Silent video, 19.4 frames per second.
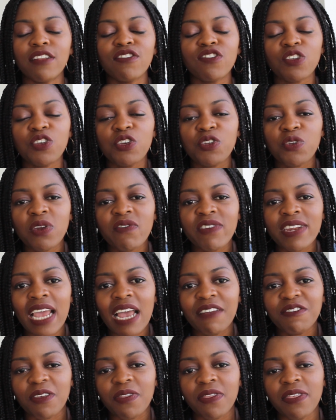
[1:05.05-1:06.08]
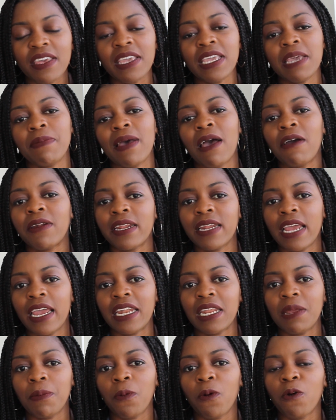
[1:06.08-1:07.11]
And so you don't even have to think about it
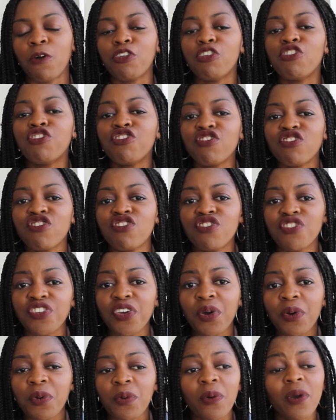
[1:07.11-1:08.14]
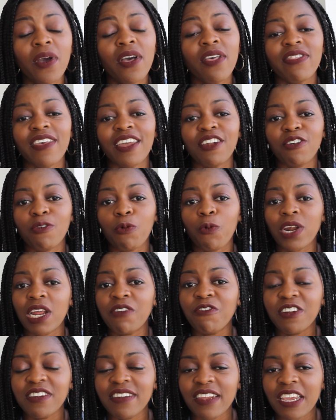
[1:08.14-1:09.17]
anymore. You just know that on
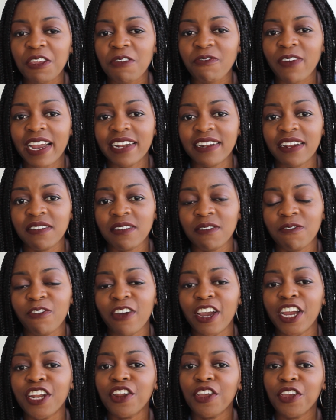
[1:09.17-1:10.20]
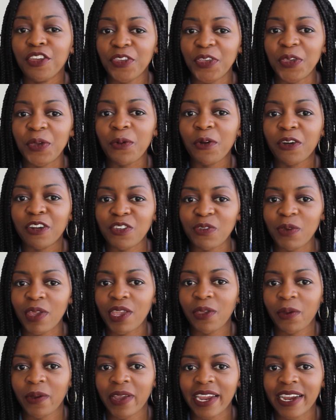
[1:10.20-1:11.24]
whatever day you've identified, you are
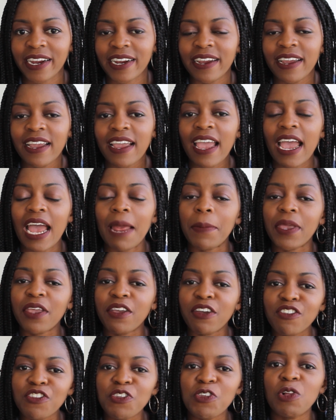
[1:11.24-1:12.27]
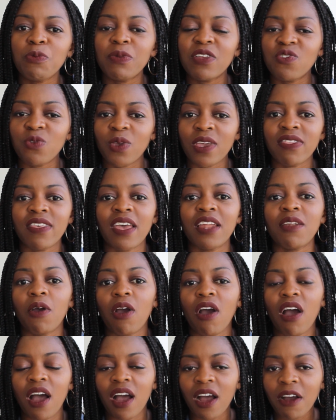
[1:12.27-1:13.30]
doing your hair. And because you'll be doing that
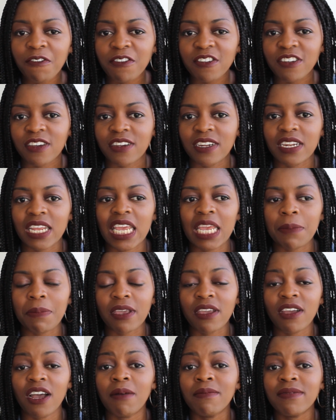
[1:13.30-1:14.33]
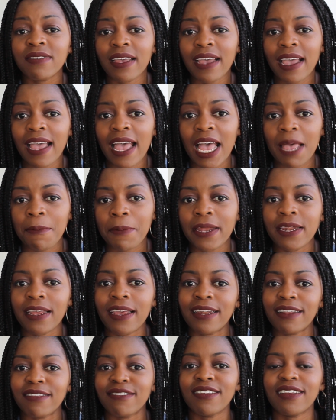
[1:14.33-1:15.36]
often, it becomes a habit,
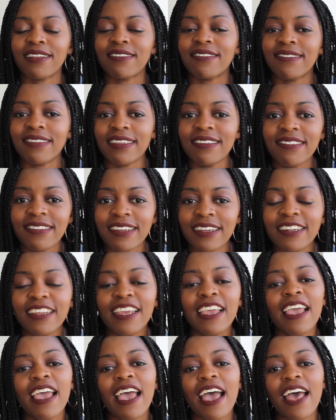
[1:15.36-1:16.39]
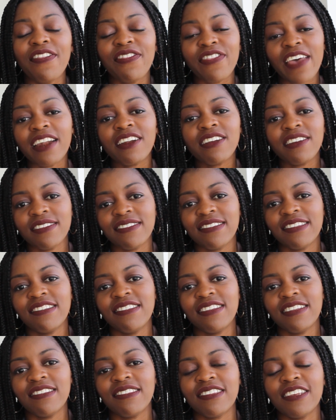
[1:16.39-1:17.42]
it is consistent, and that
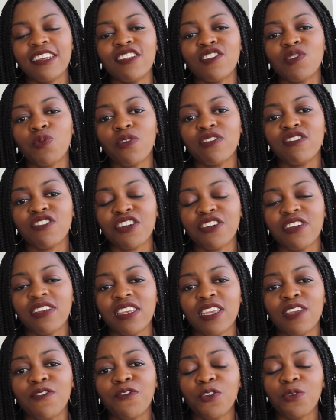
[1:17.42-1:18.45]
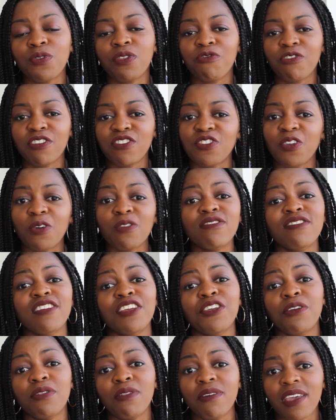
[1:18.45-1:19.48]
consistency is what's going to give you the results
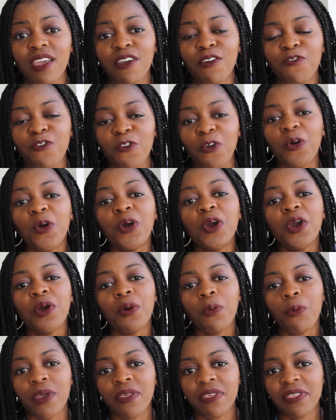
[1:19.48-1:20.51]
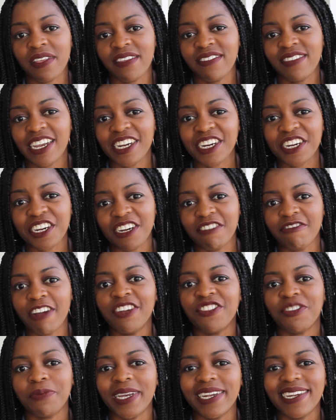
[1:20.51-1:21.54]
that you're looking for with this hair care
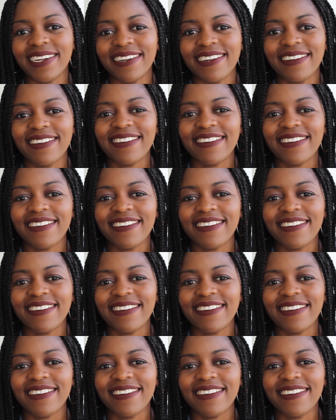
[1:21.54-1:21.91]
regimen.